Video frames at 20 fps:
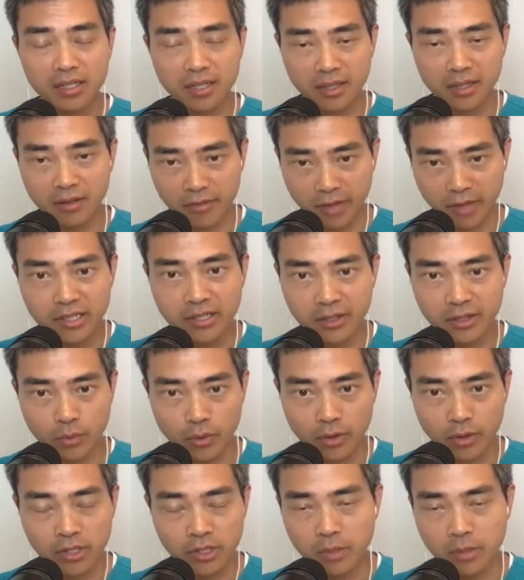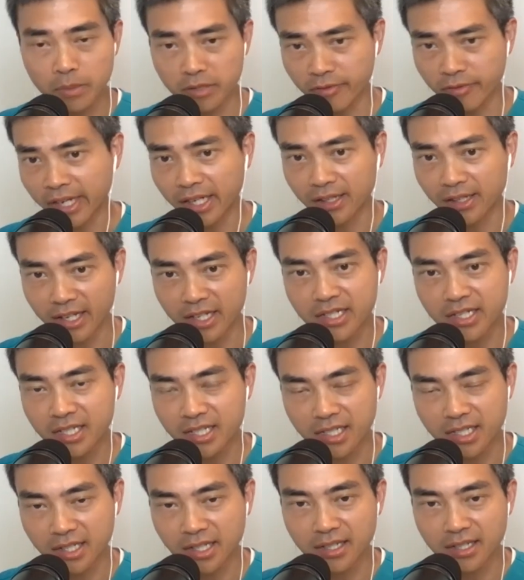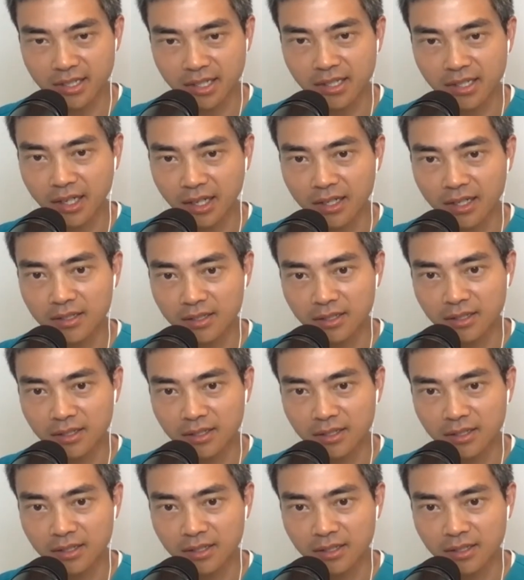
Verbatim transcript: to the rest of the world in terms of regulations and things like that?